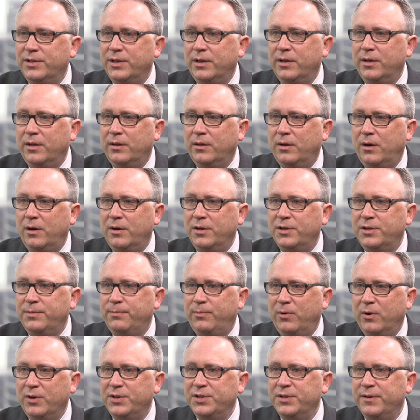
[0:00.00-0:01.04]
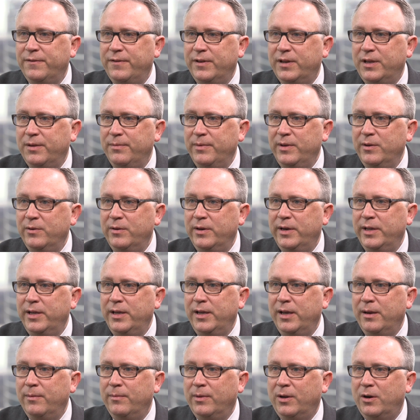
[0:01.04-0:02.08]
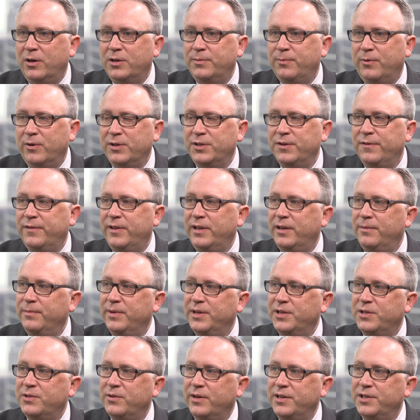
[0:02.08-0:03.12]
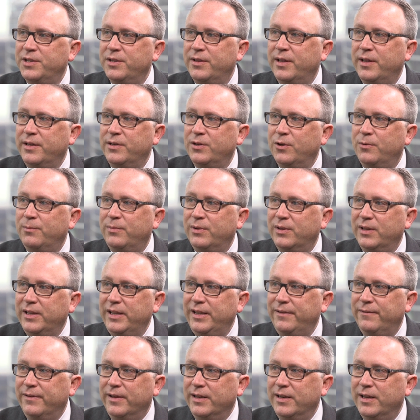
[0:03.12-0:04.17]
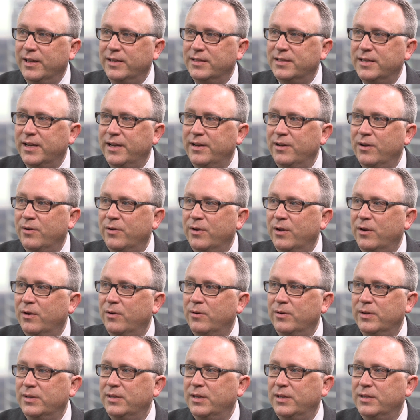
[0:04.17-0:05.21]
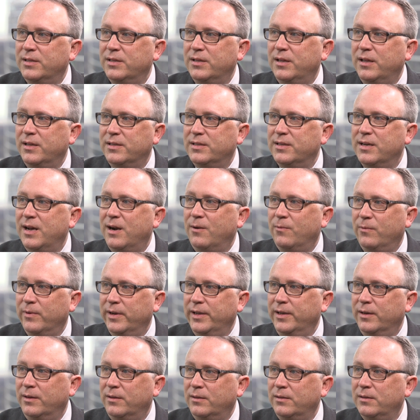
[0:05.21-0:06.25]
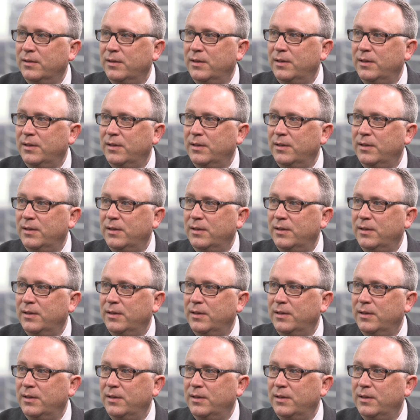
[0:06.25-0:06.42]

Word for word: a large portion of the community and large portion of the administration that don't believe it and say, no, no, it, it's that's not real.